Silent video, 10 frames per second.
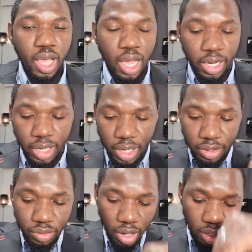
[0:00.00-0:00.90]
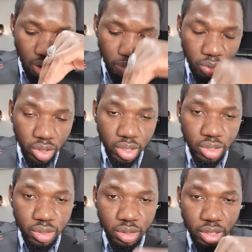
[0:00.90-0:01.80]
And then you are now
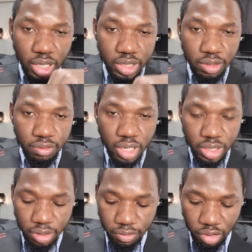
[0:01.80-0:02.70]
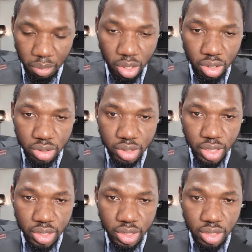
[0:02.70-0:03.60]
blocking, let's say from
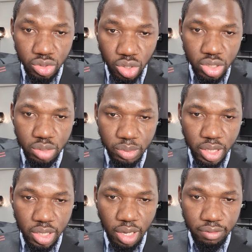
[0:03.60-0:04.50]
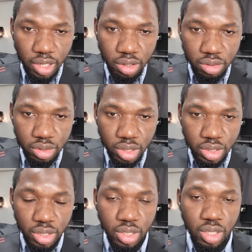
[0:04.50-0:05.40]
100, just immediately after
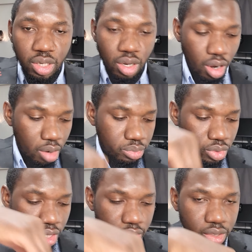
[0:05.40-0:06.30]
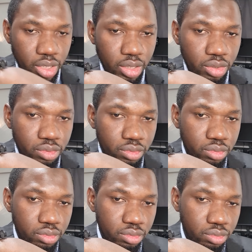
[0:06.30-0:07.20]
100 up to, let's say
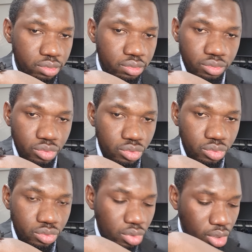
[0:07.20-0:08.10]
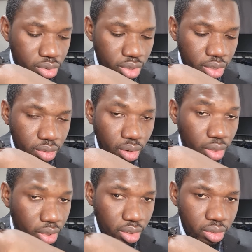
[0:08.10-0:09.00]
200 or
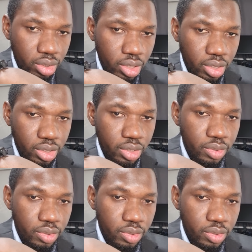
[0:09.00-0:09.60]
300,